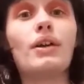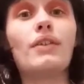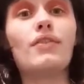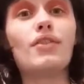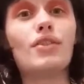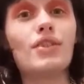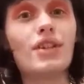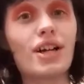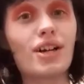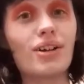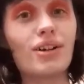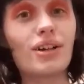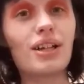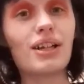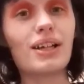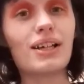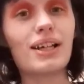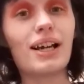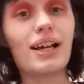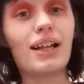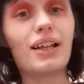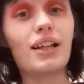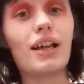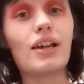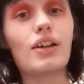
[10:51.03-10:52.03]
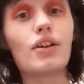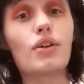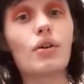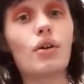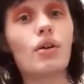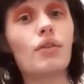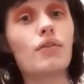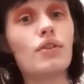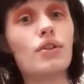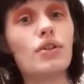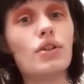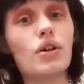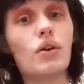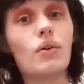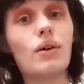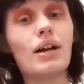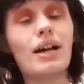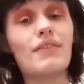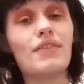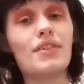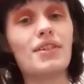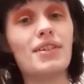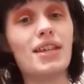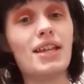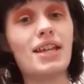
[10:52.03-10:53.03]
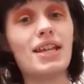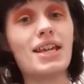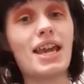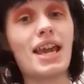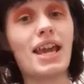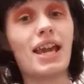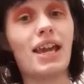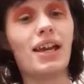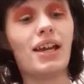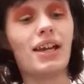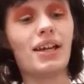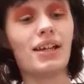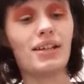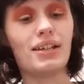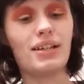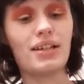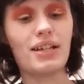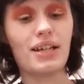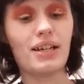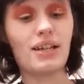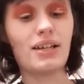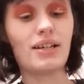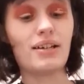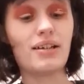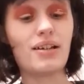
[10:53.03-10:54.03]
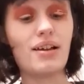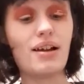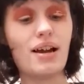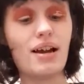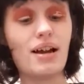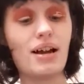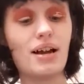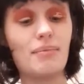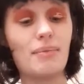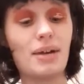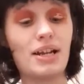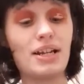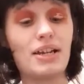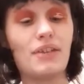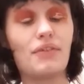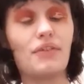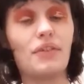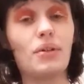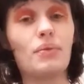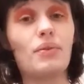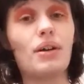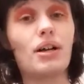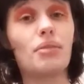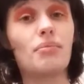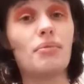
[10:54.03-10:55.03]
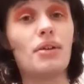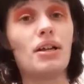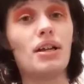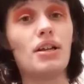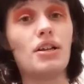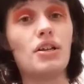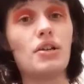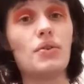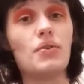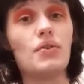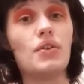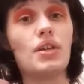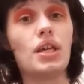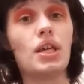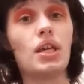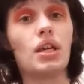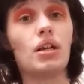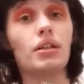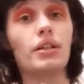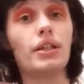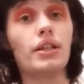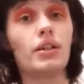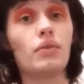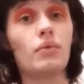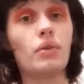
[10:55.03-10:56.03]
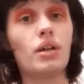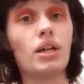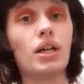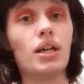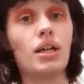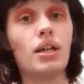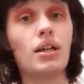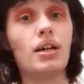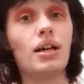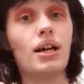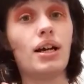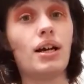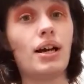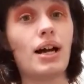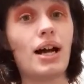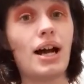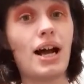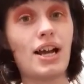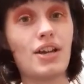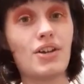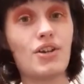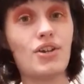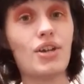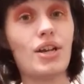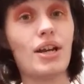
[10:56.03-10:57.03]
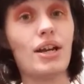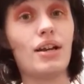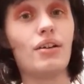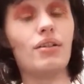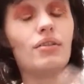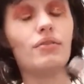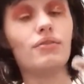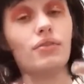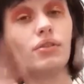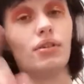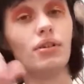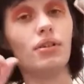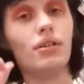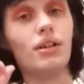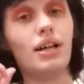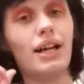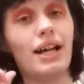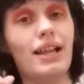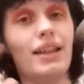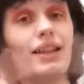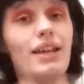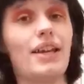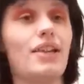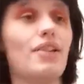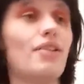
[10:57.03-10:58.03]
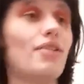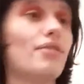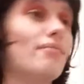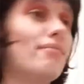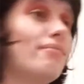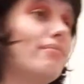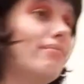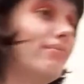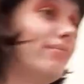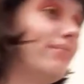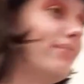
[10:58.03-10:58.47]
if you're not good at eyeliner or if you don't have a steady hand, I definitely recommend using liquid eyeshadow for eyeliner.